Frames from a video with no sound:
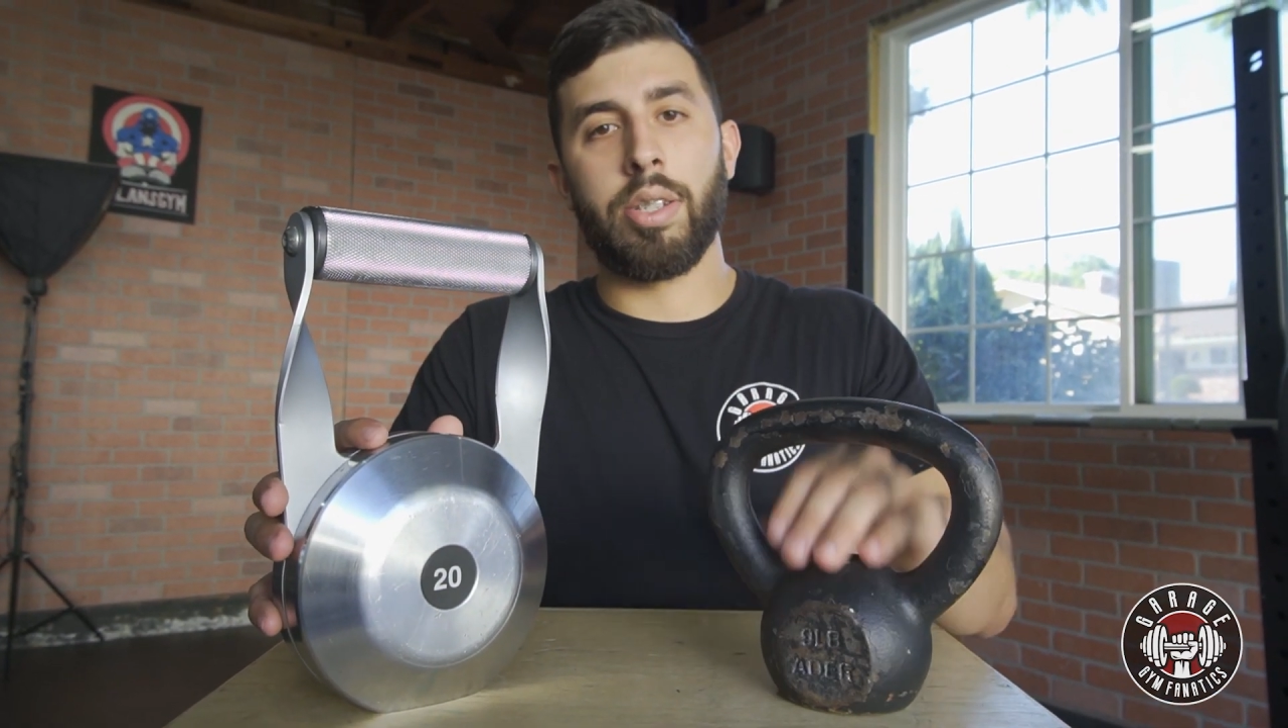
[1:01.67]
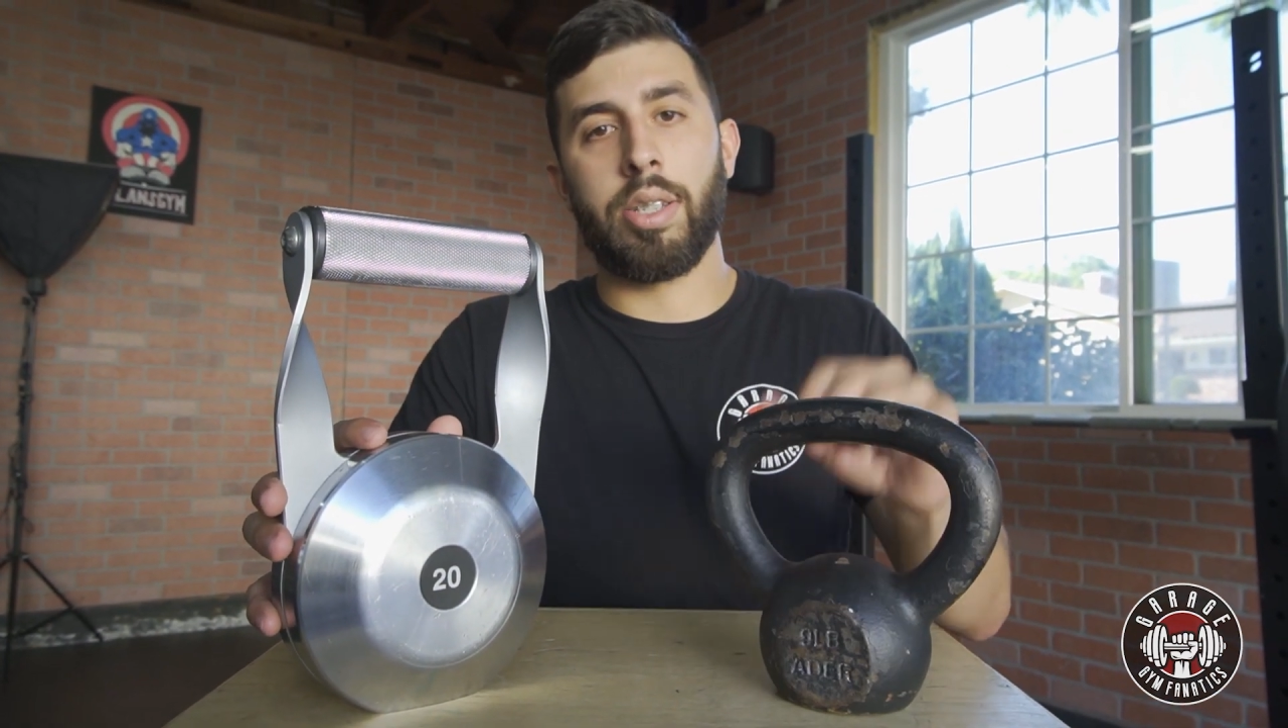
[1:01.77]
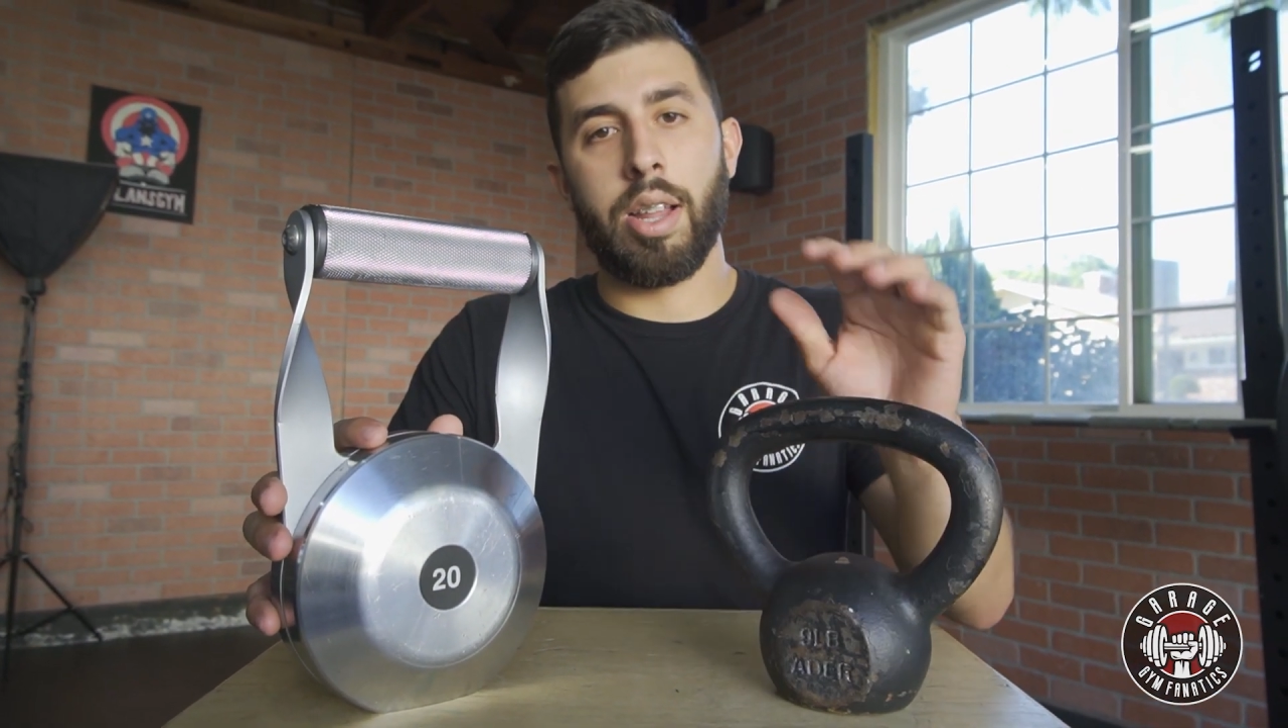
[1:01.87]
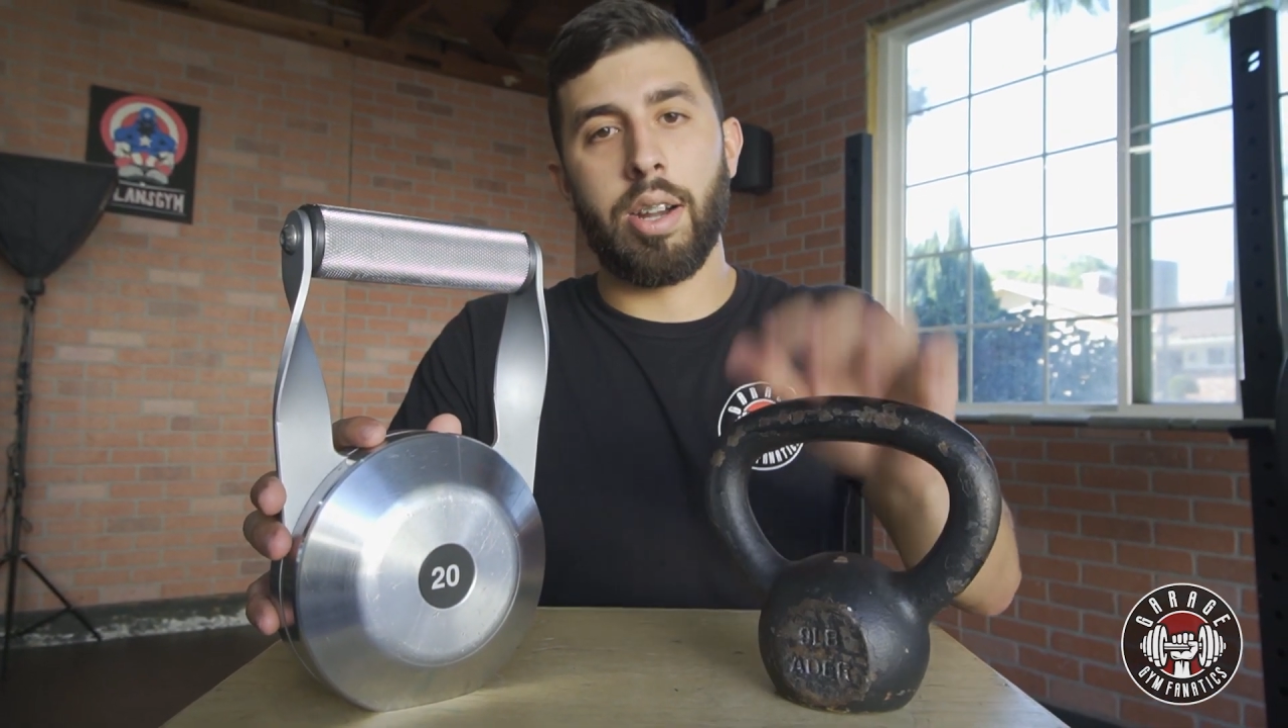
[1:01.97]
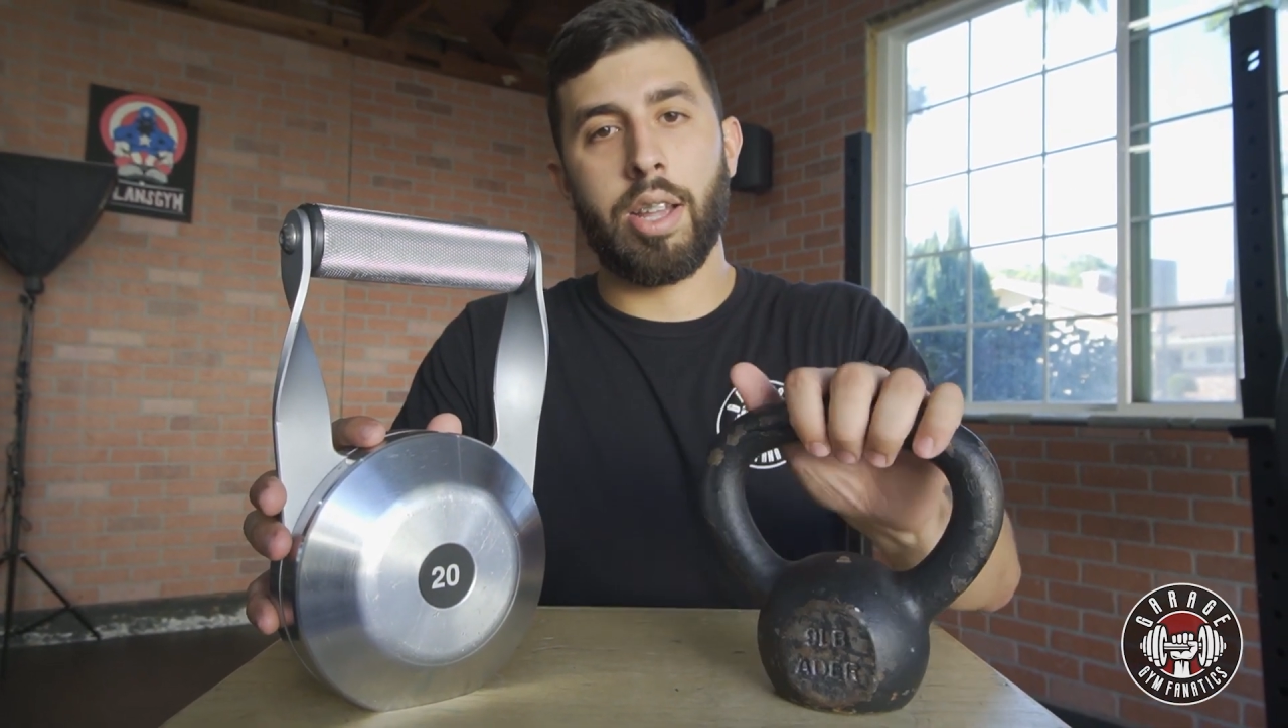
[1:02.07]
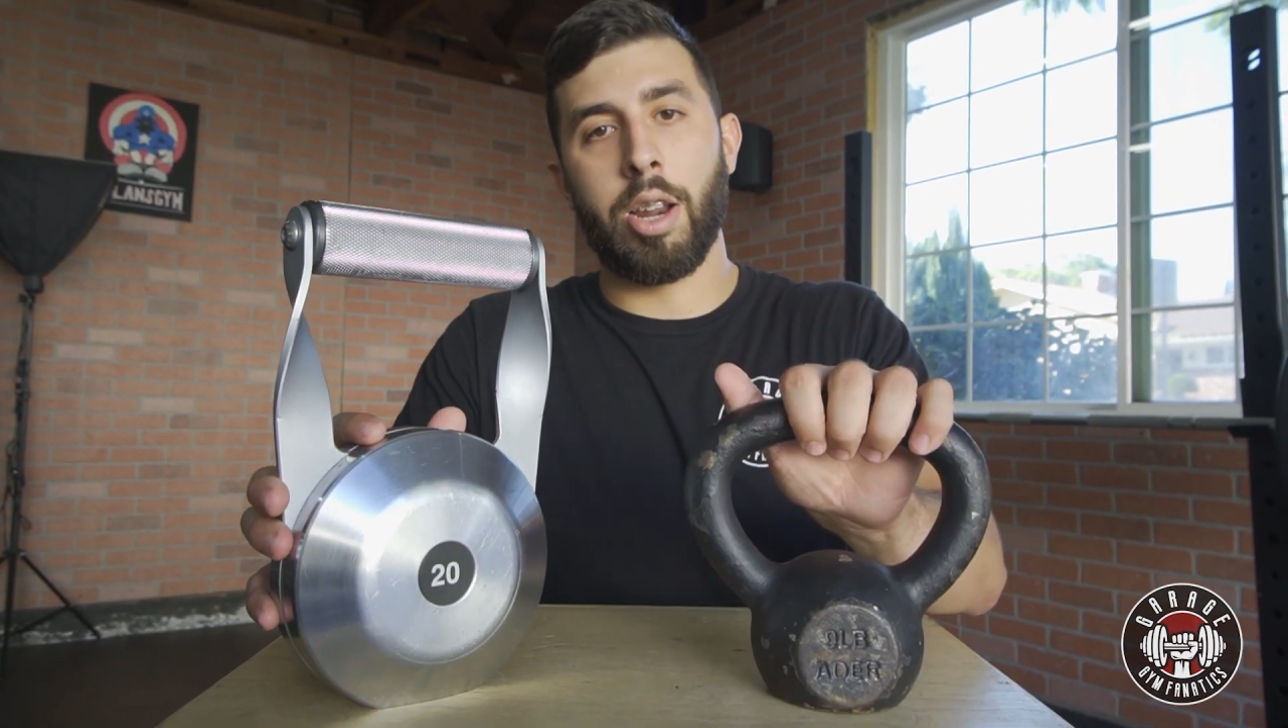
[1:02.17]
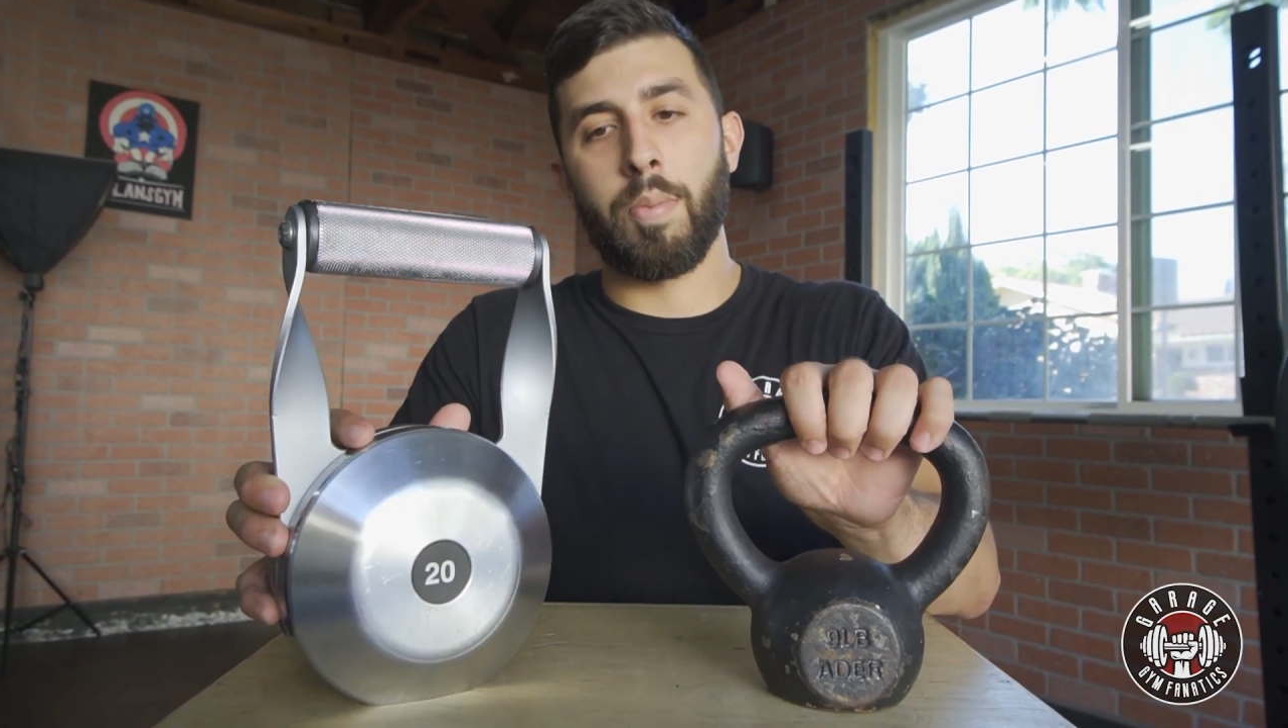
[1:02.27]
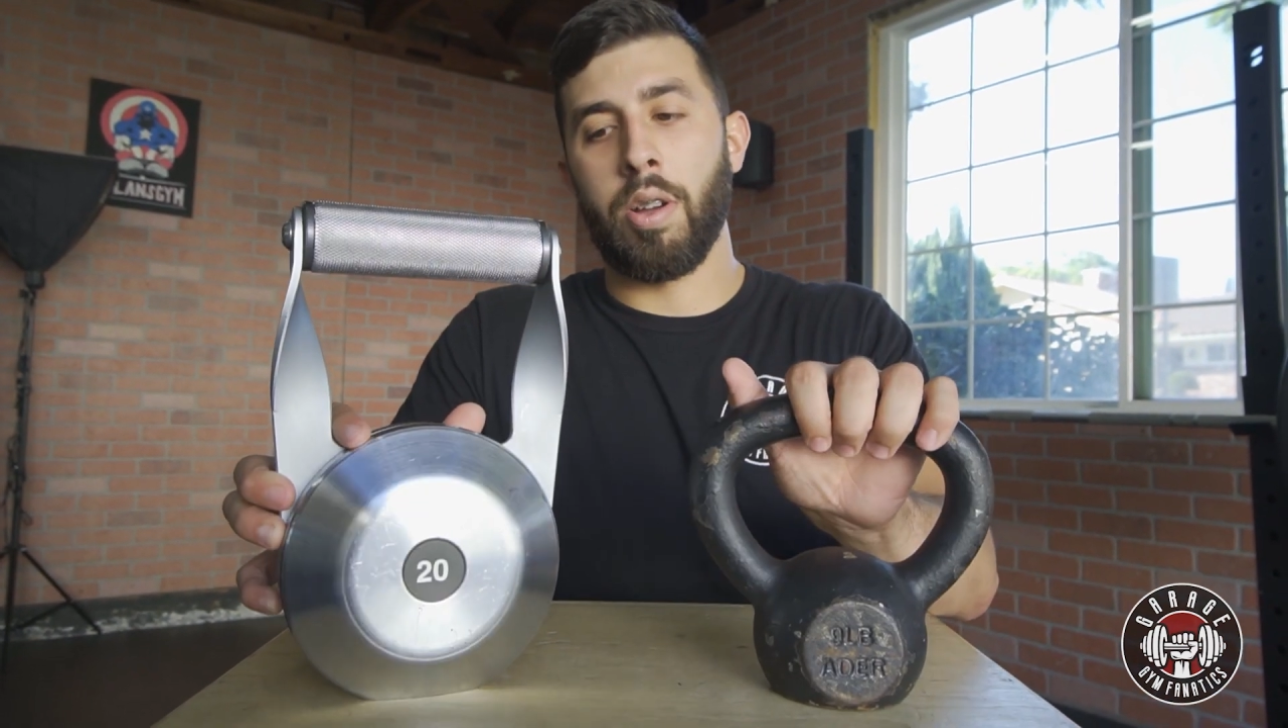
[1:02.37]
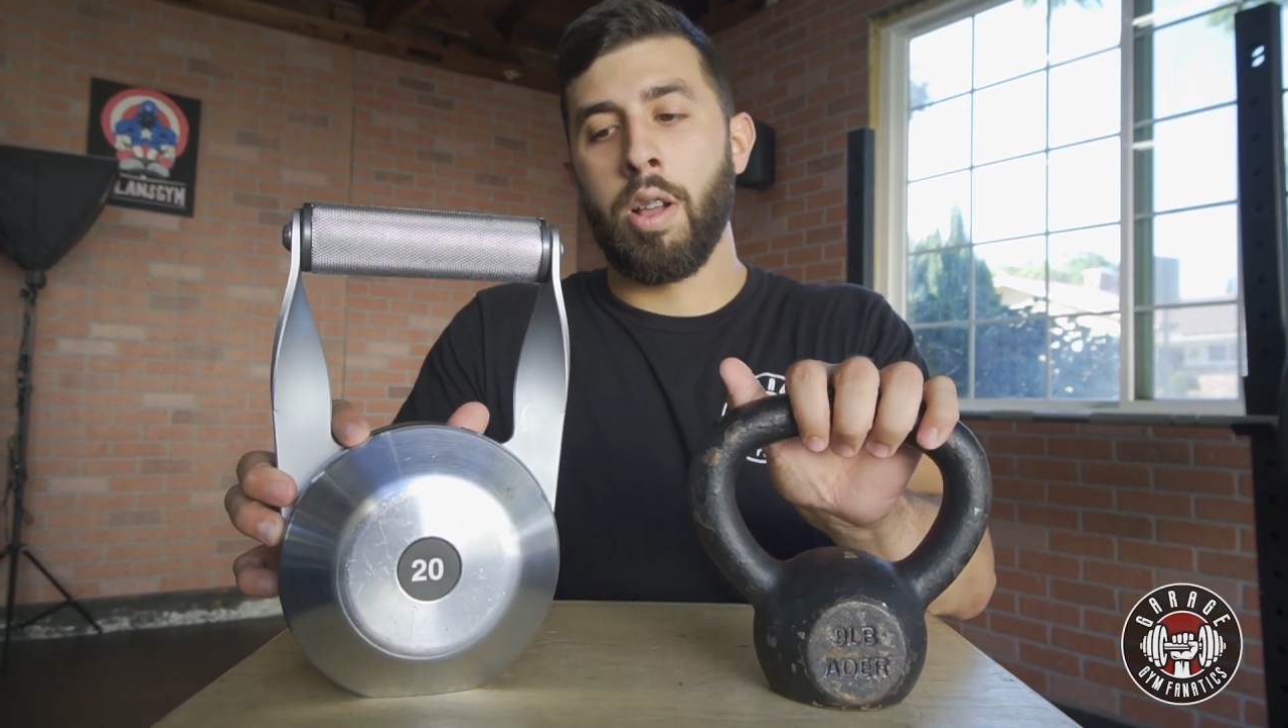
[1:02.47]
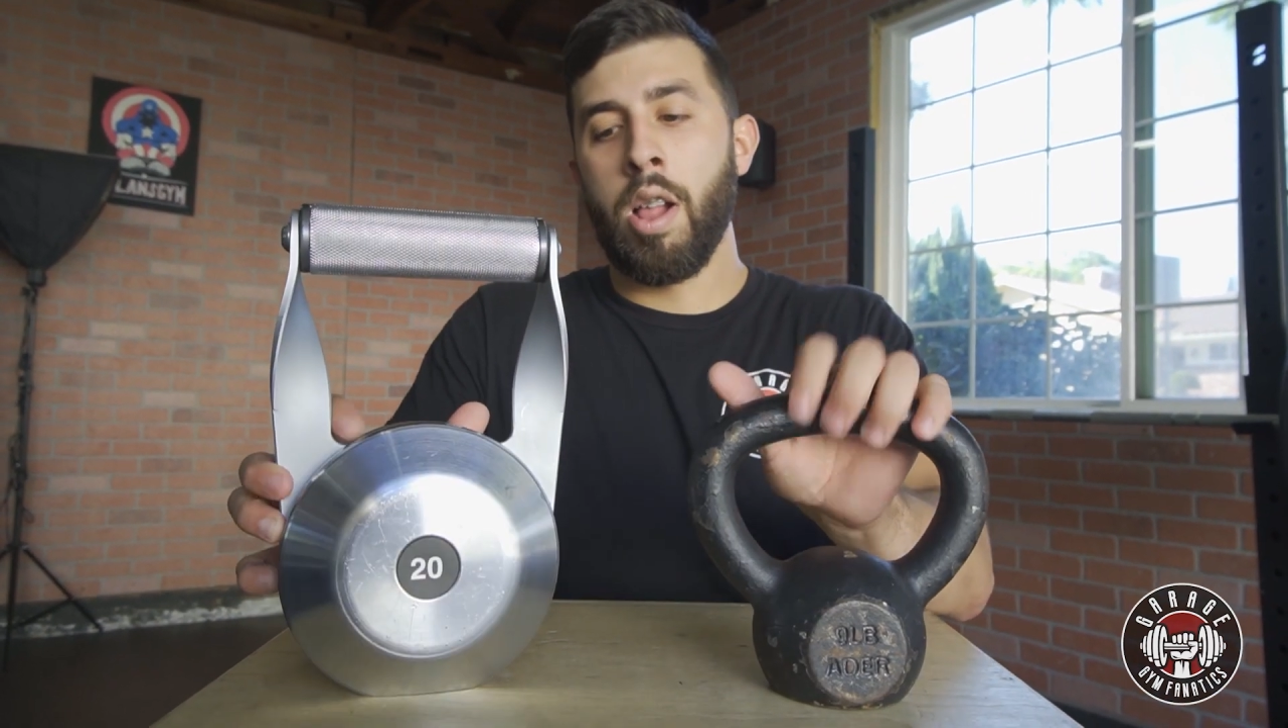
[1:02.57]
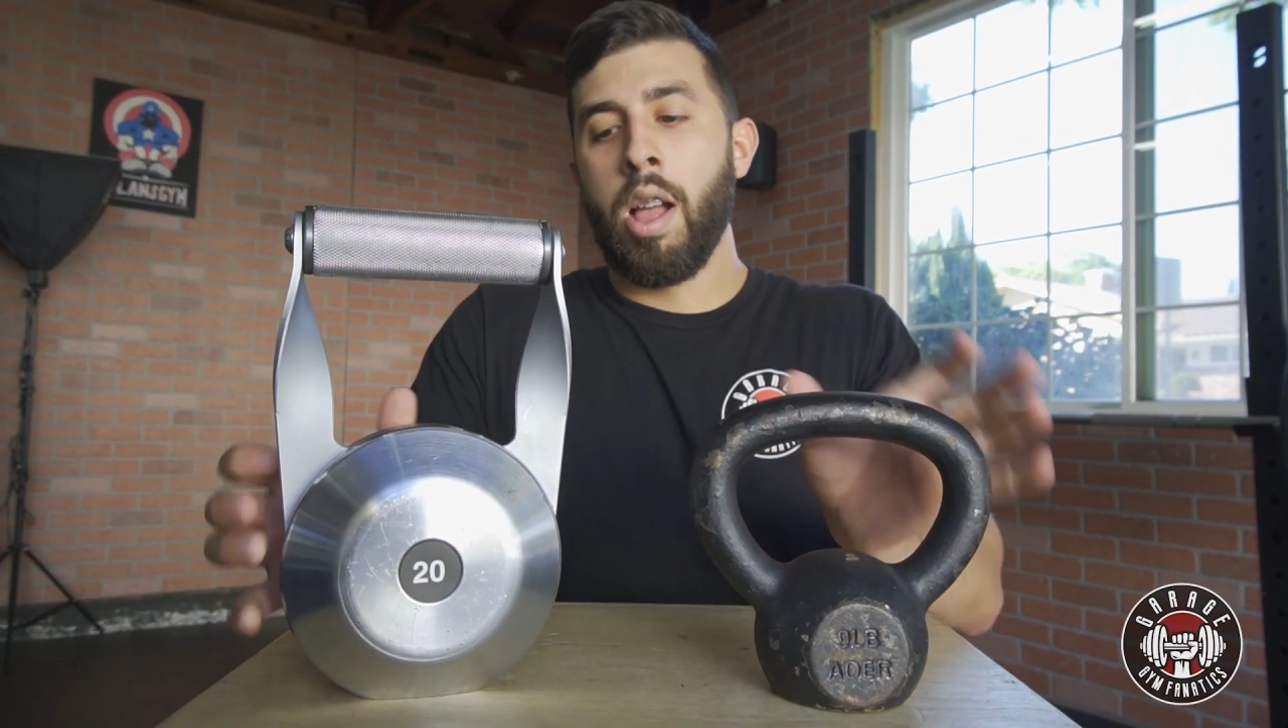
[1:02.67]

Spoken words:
standard kettlebell.